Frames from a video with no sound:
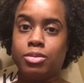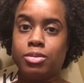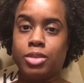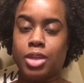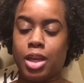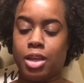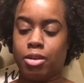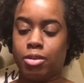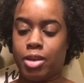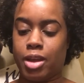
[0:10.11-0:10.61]
I
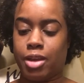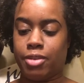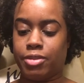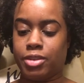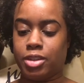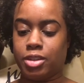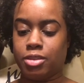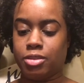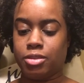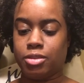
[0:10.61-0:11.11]
don't have
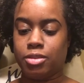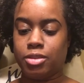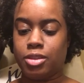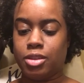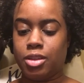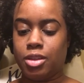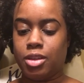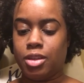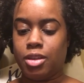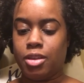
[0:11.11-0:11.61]
a
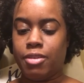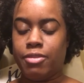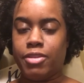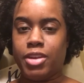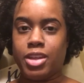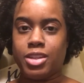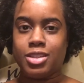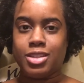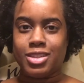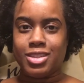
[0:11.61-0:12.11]

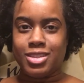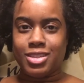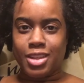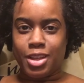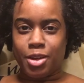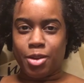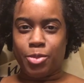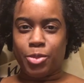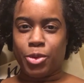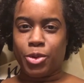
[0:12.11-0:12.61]
fancy
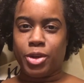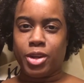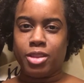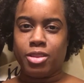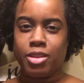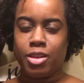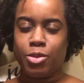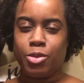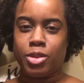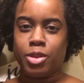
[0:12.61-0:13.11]
setup or anything with